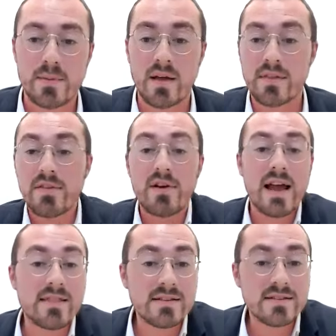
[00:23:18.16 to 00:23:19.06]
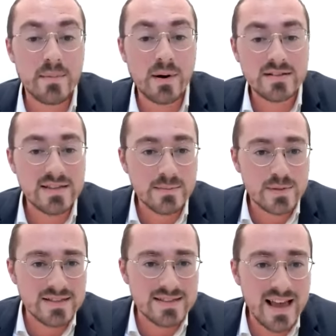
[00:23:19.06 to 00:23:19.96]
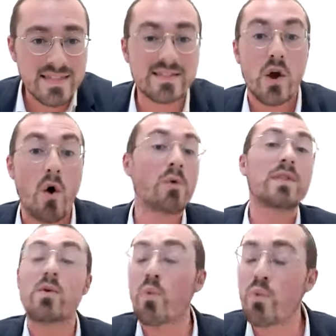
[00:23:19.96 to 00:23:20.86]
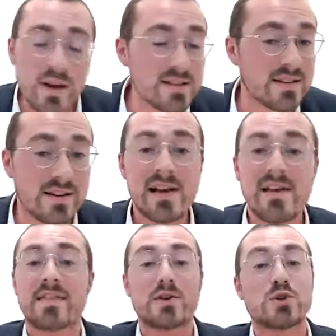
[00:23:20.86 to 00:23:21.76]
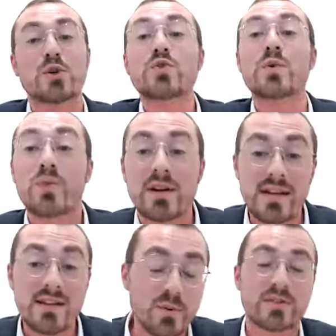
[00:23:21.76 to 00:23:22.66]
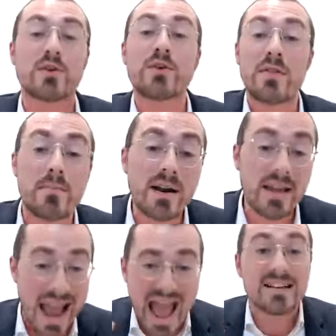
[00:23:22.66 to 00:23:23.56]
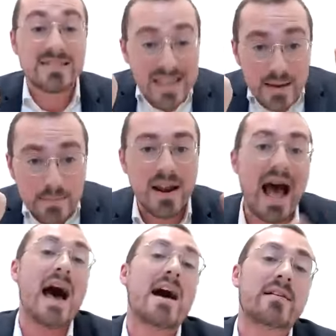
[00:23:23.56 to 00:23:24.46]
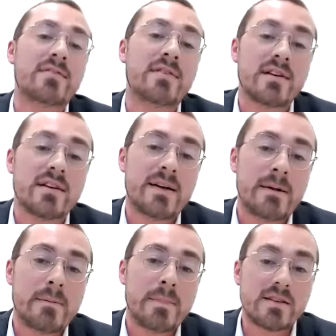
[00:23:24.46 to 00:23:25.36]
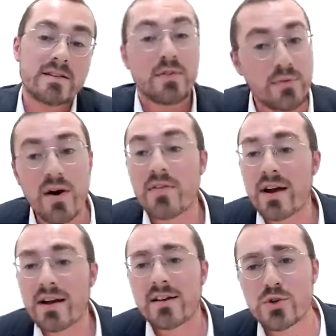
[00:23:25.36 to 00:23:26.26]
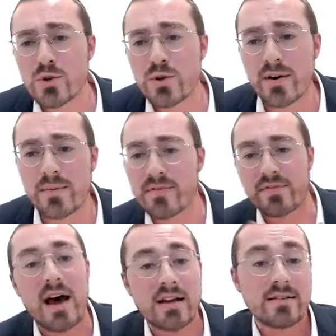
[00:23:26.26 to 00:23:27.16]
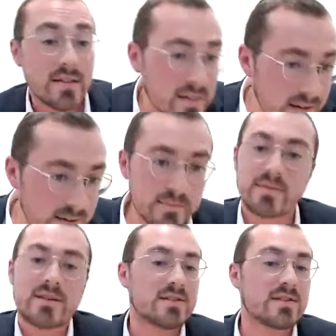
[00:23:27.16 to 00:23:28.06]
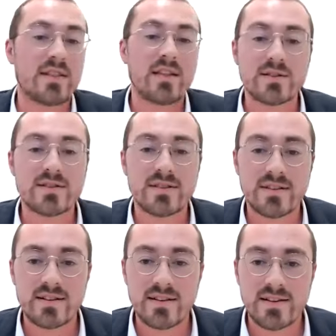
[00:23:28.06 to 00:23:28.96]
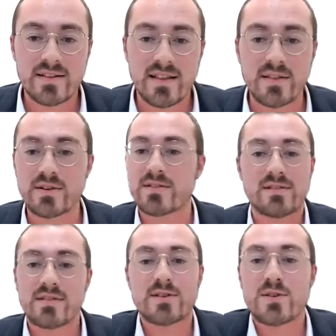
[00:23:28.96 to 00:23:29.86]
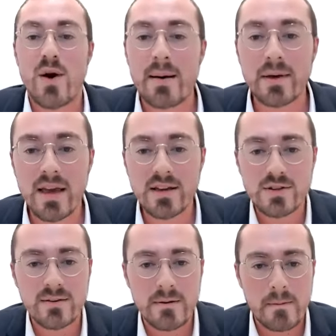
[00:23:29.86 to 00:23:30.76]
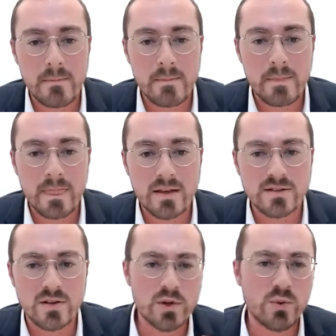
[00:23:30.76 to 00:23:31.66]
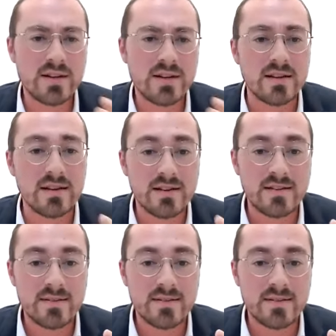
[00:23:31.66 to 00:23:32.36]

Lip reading: But on the other hand, this Gemara seems to say that the only reason that the children would need to return the money as kibbud av is if the father had done tshuva. But if not, so then there's no obligation. So which one is it?